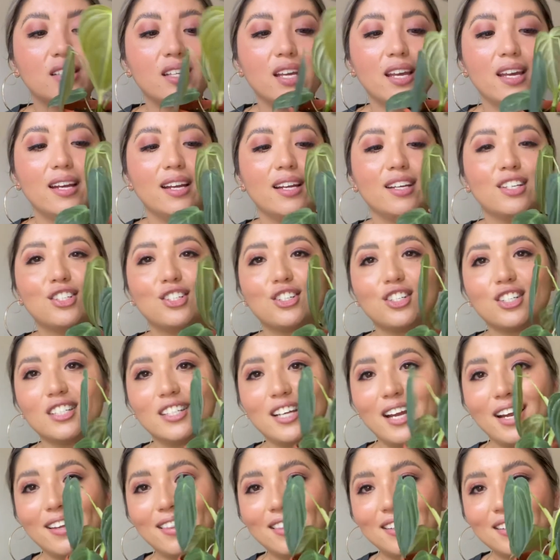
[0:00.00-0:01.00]
It is just
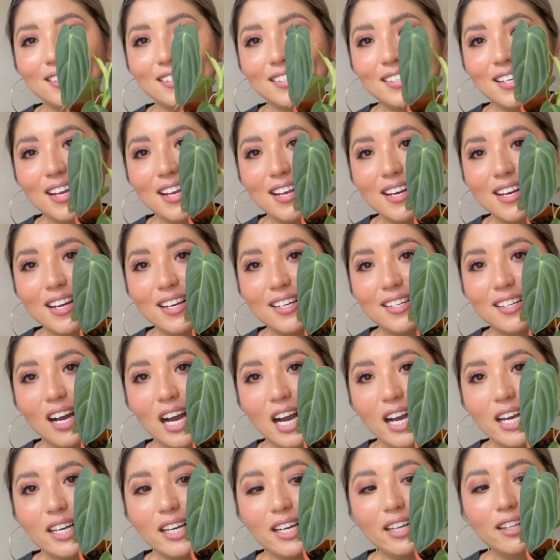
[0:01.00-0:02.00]
like this teeny
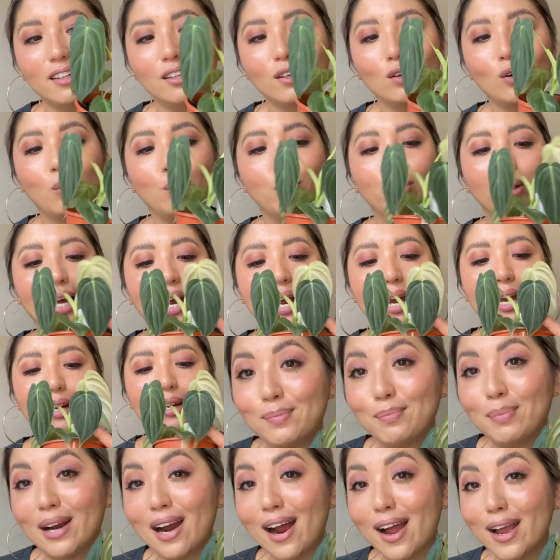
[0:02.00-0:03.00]
tiny little plant,
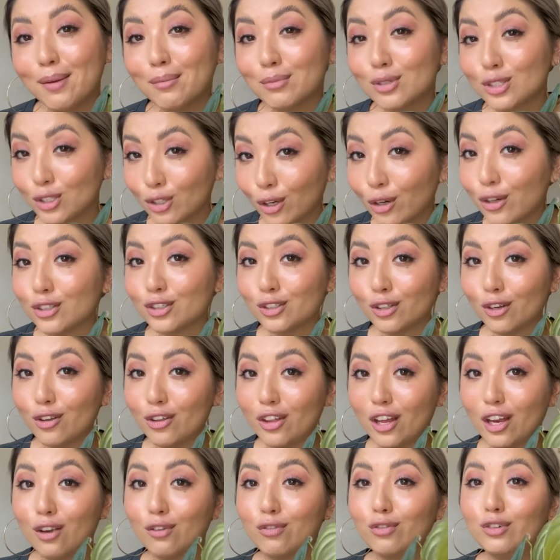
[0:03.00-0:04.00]
but I am so
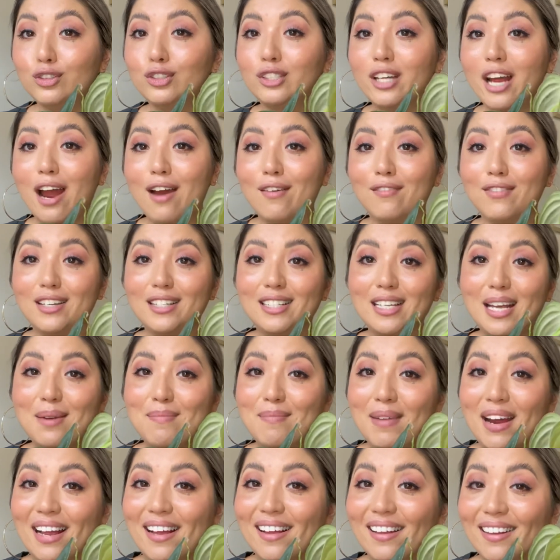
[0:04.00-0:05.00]
thankful to have this in
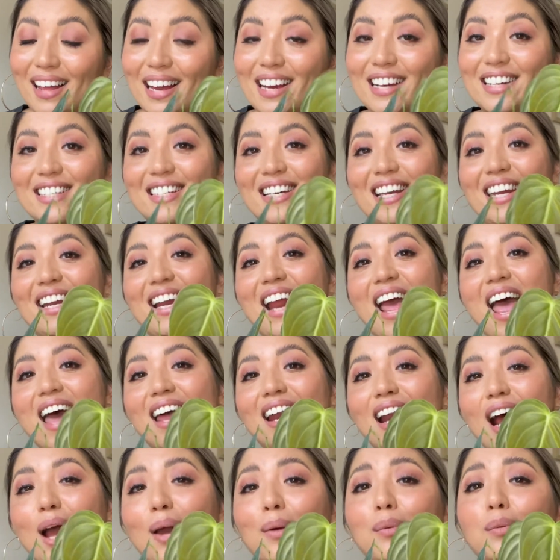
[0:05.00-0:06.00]
my collection,
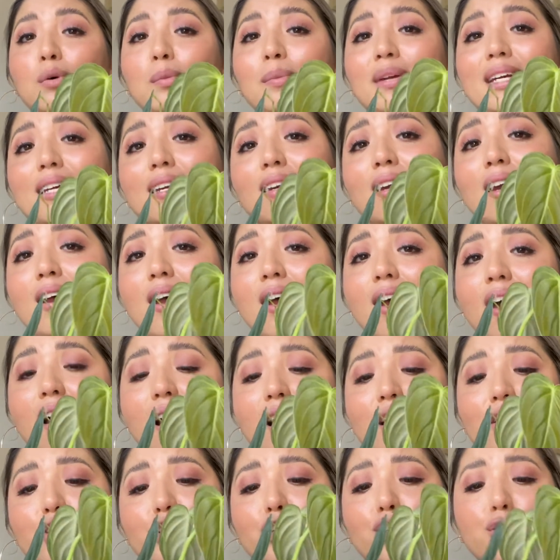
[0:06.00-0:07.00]
and I will be
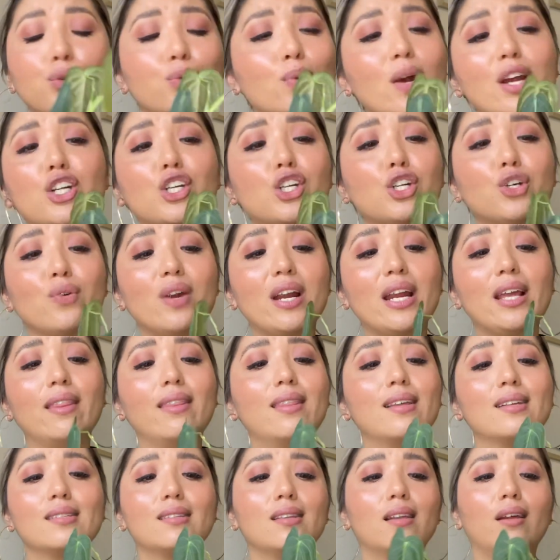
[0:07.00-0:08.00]
treasuring
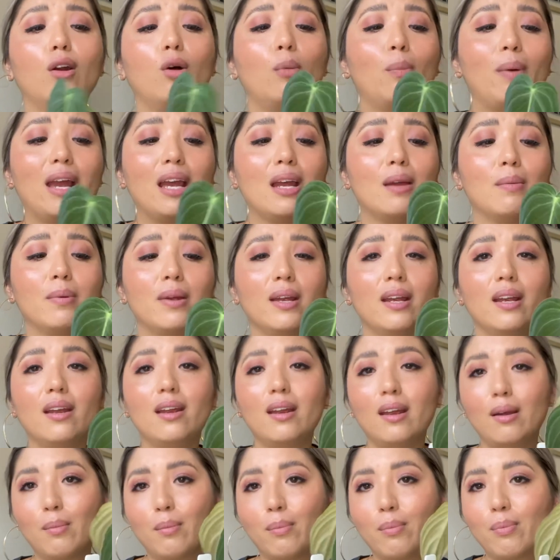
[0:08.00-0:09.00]
this little
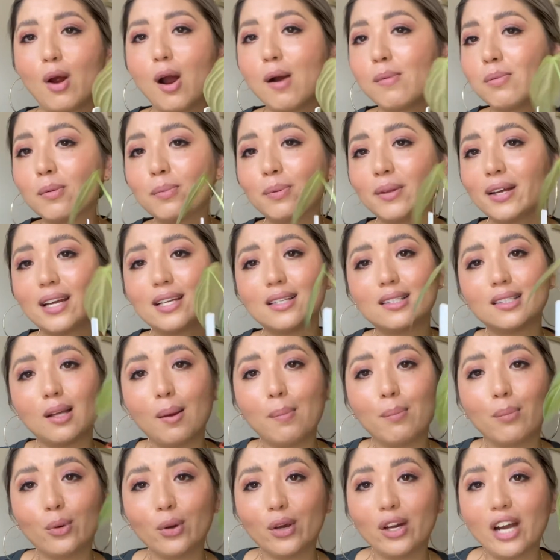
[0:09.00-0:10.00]
baby. Probably at
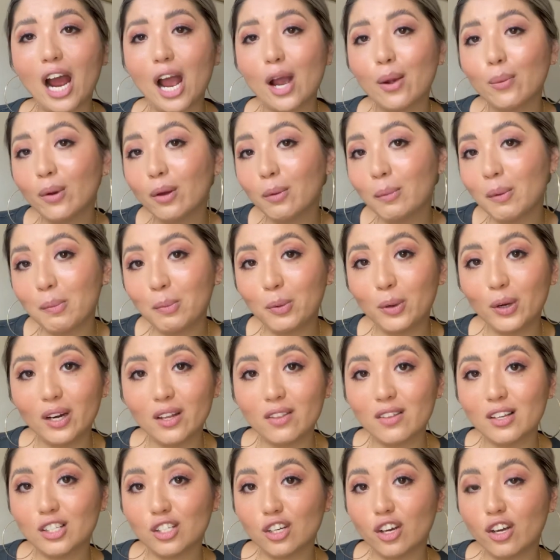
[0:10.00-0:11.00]
some point I will be
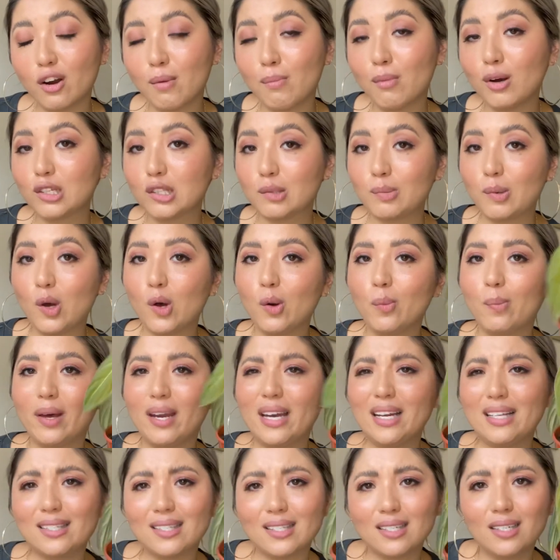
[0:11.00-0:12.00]
putting this on a moss pole, but
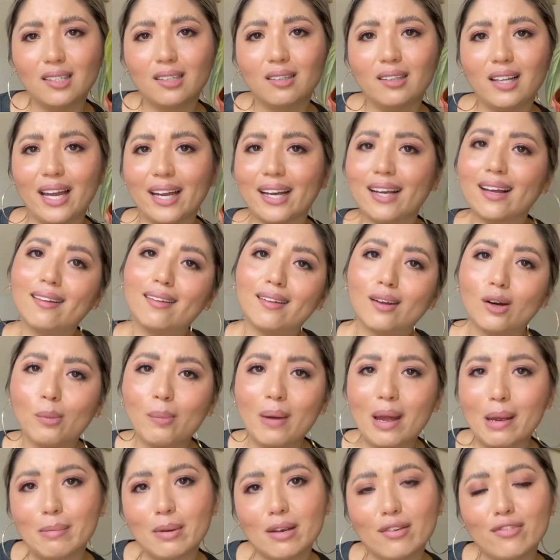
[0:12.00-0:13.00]
it's still like a little
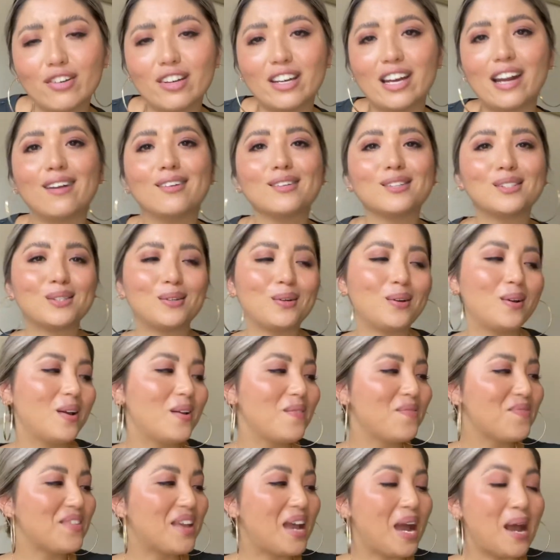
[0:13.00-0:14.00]
baby for now, so
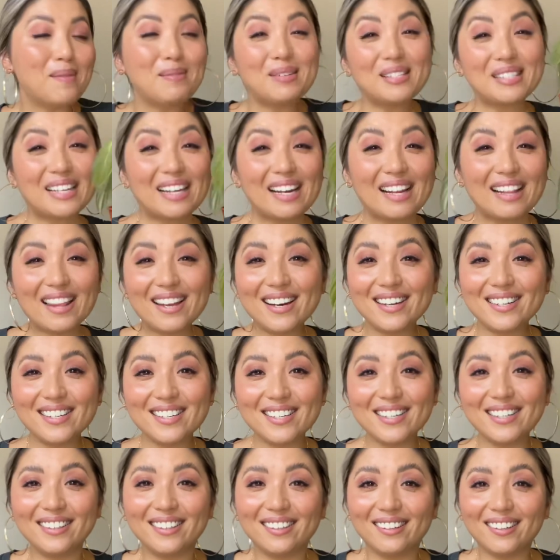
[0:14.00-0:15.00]
I'm just gonna let it
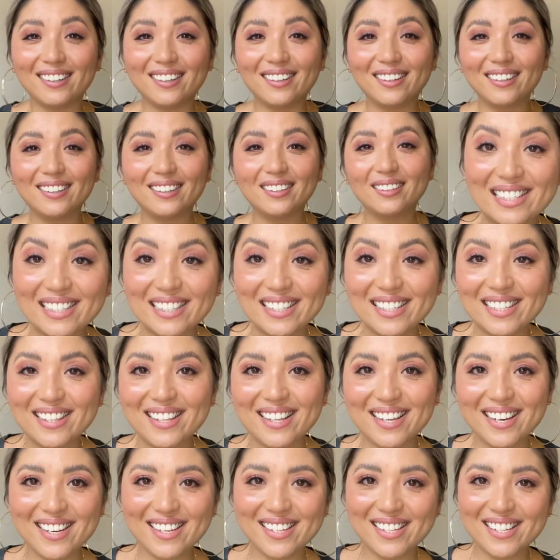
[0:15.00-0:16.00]
chill.
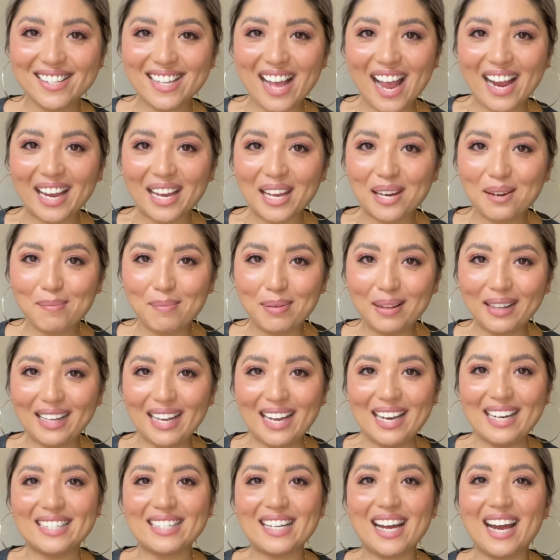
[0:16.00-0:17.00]
The second
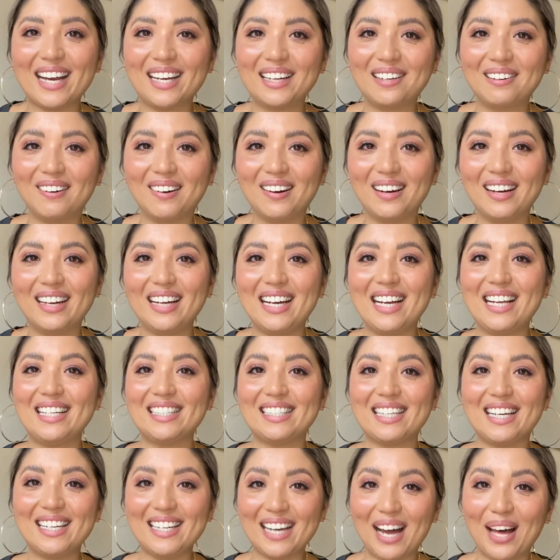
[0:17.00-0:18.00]
plant I got is
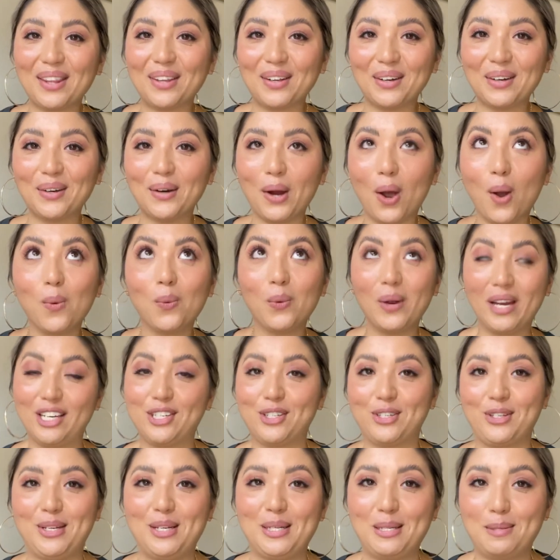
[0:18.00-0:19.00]
another
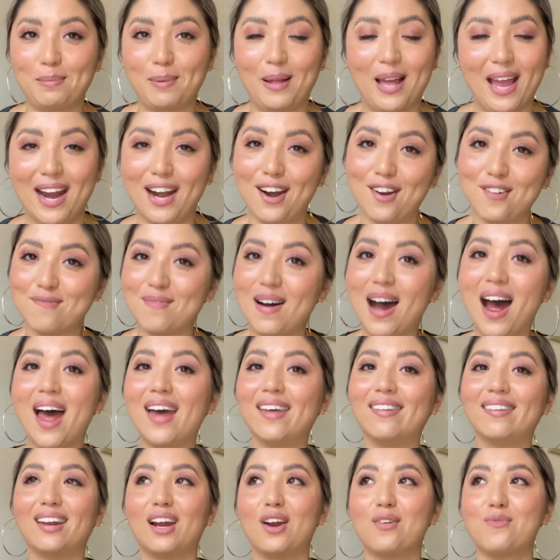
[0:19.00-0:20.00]
wish list plant of
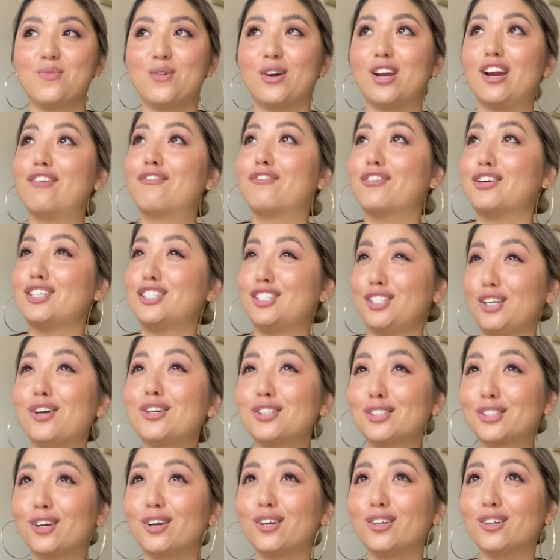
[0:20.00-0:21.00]
mine that I've wanted for so
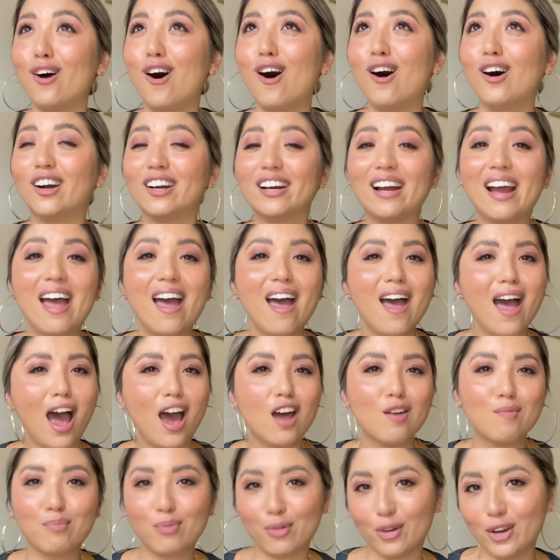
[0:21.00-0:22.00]
long,
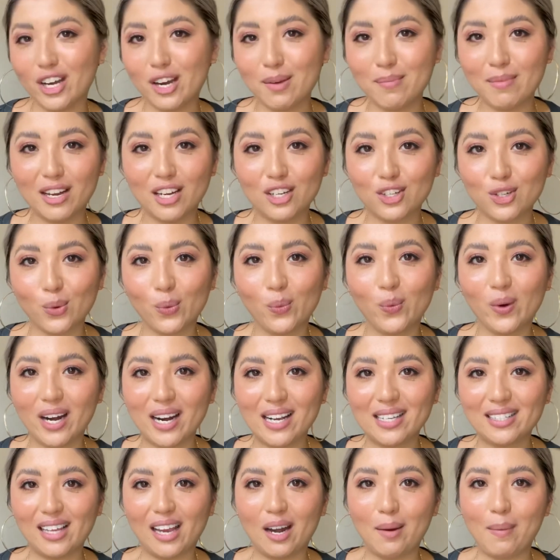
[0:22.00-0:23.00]
and pretty much what I
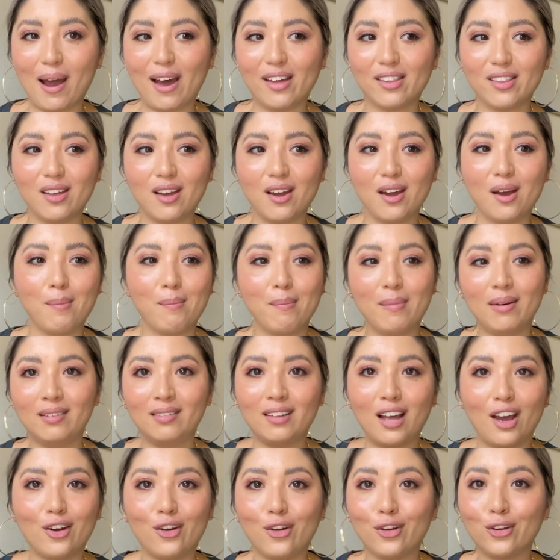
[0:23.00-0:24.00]
said about the
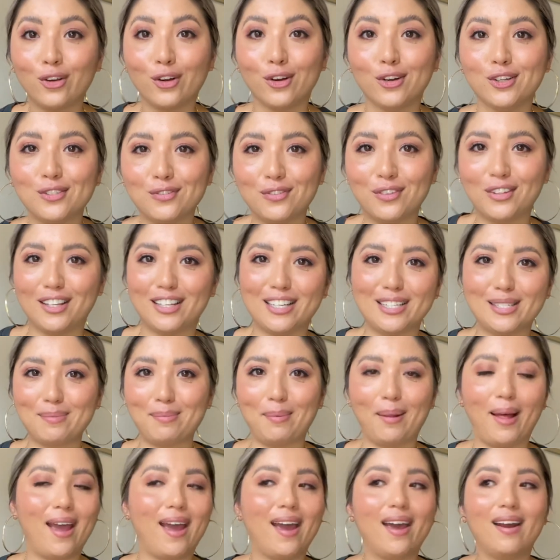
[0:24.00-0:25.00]
Milano goes for this
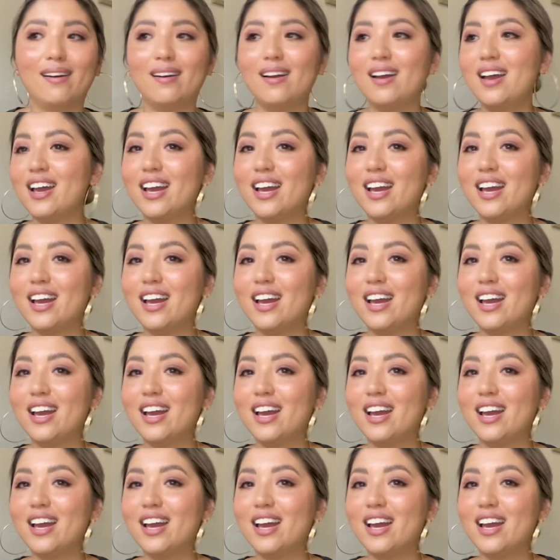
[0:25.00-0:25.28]
plant.